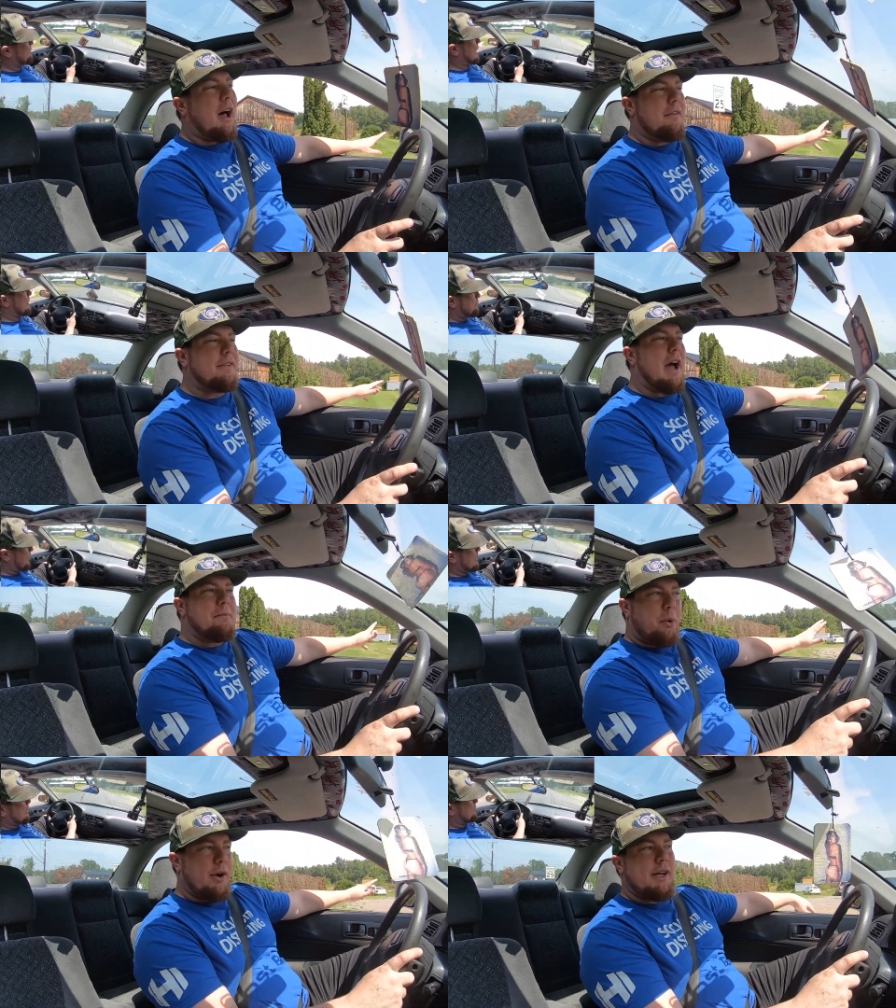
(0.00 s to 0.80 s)
I've
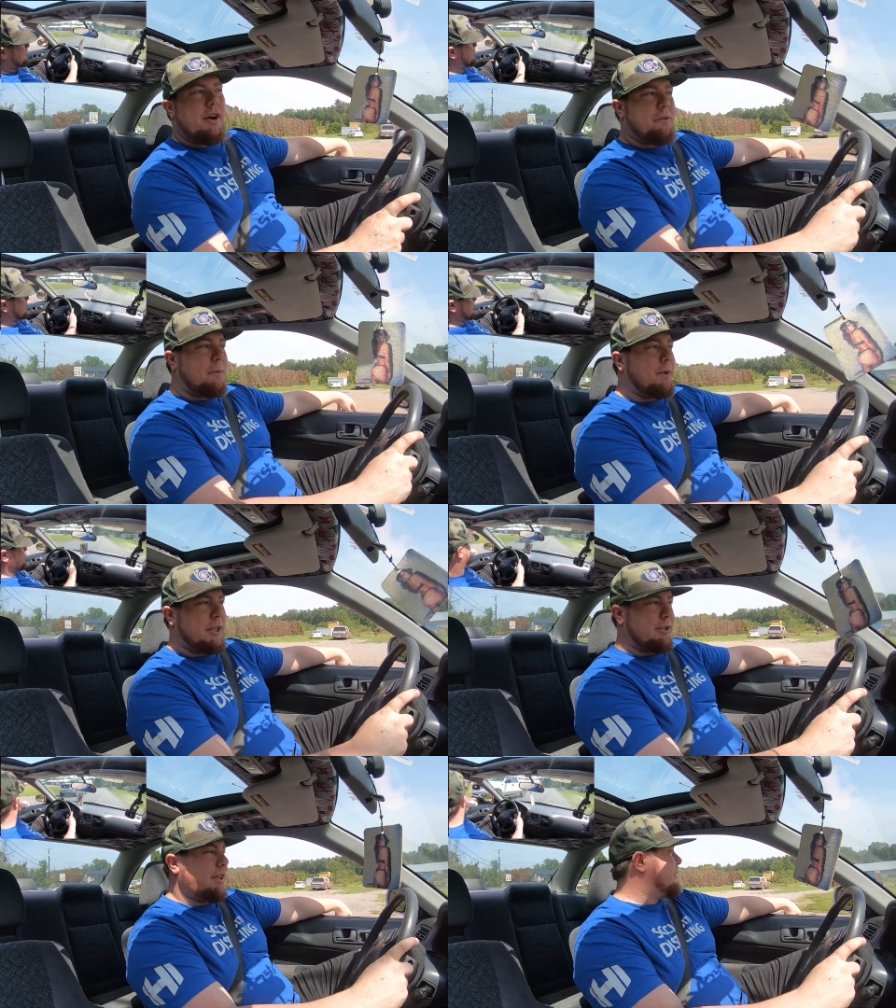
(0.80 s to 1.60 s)
gotten pretty comfortable with
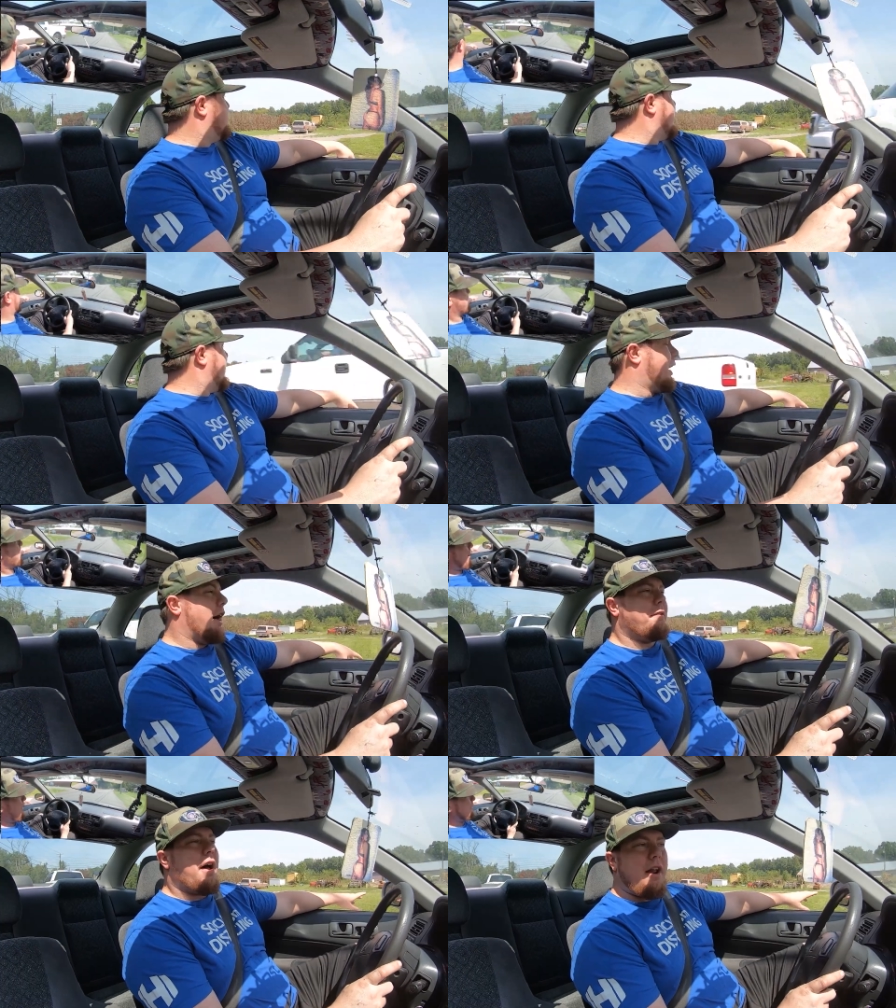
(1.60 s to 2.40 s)
tuning, but
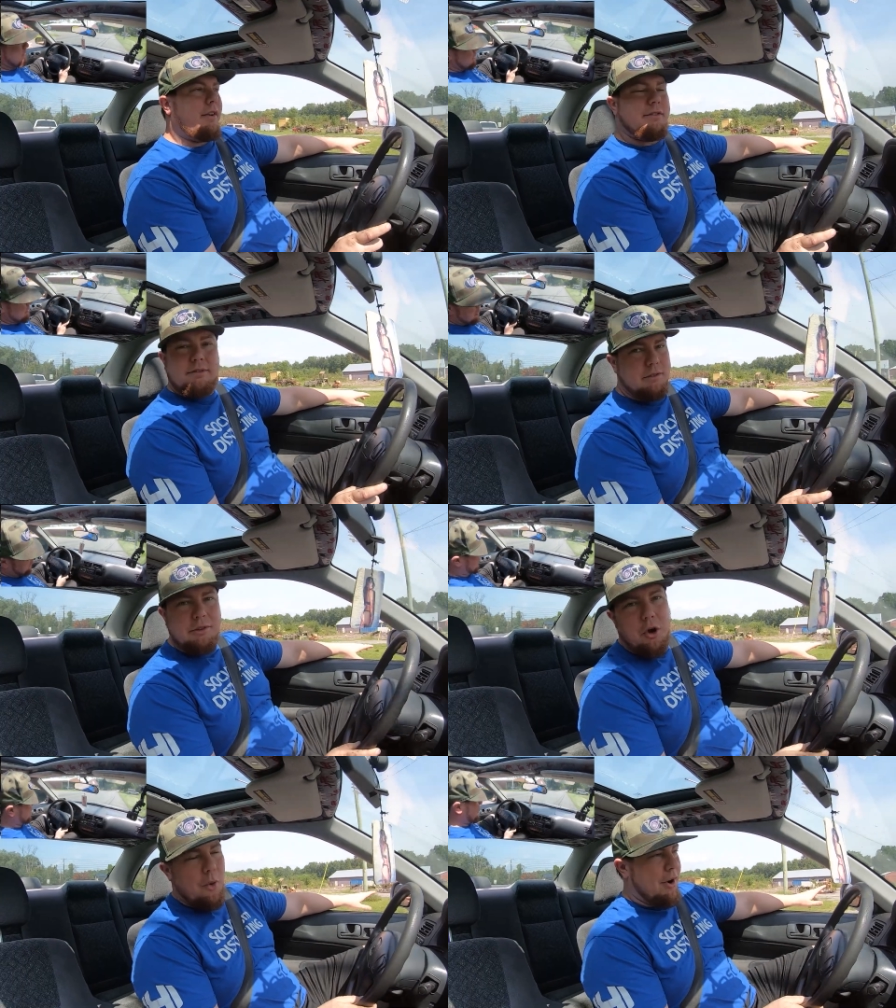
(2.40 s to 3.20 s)
I'm not
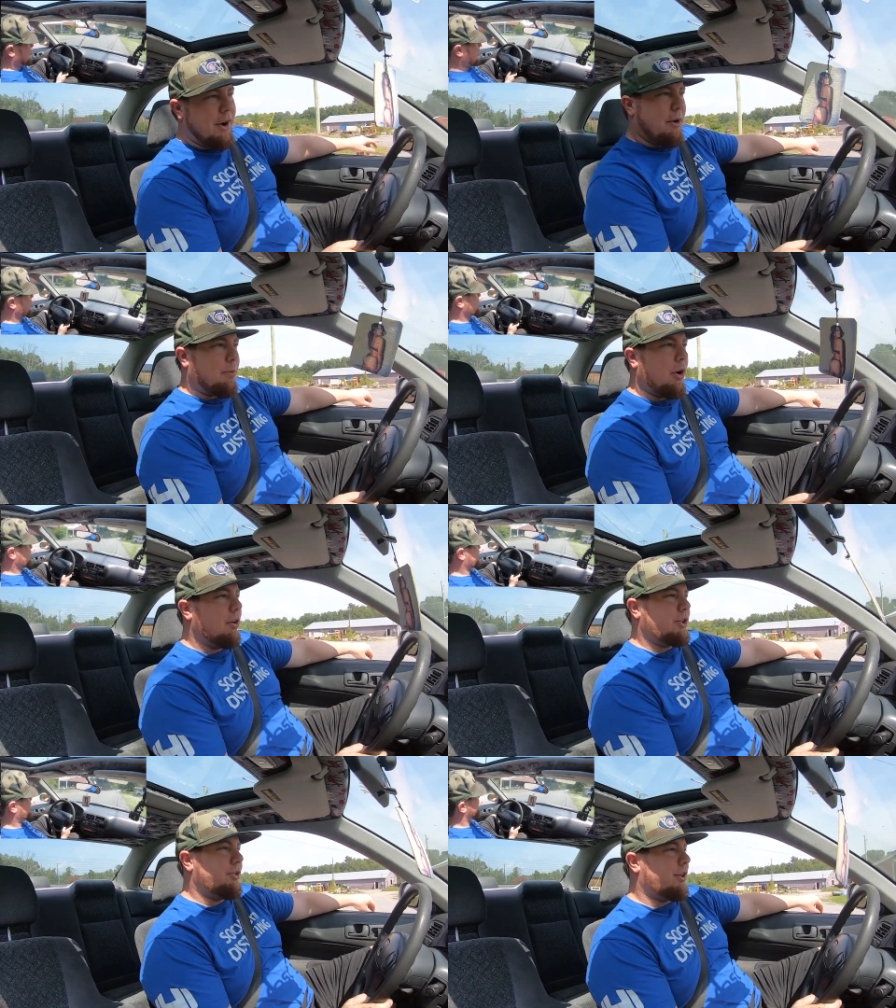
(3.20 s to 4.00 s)
nowhere near a
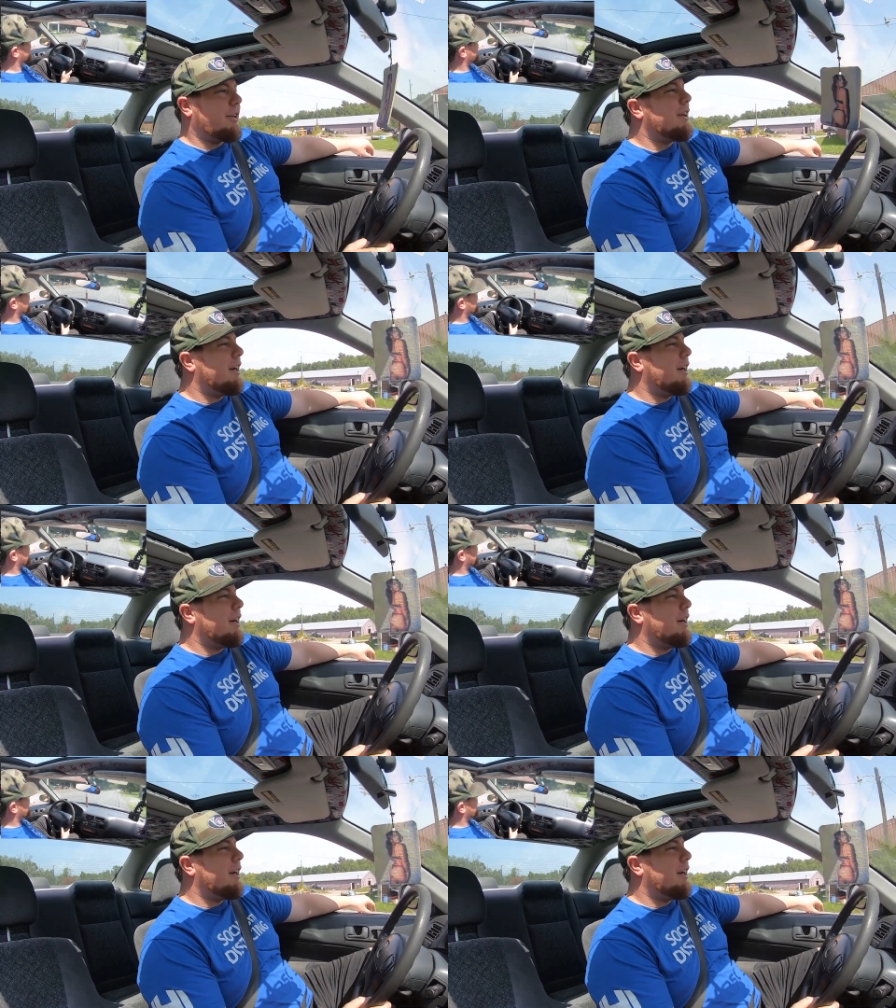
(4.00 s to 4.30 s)
pro tuner.